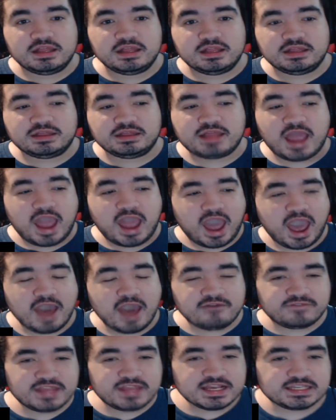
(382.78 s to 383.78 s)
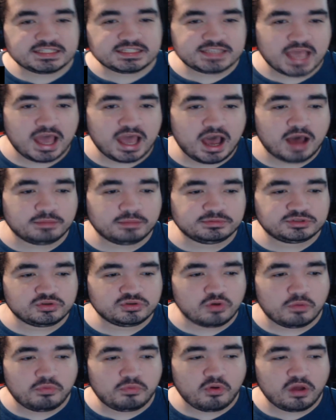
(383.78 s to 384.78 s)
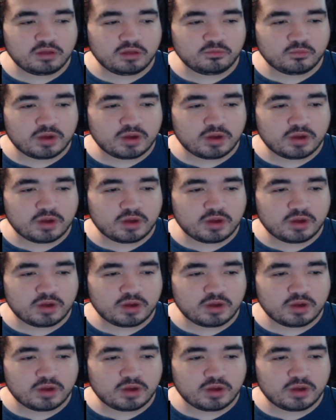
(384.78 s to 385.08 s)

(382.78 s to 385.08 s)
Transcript: they have this set up to a point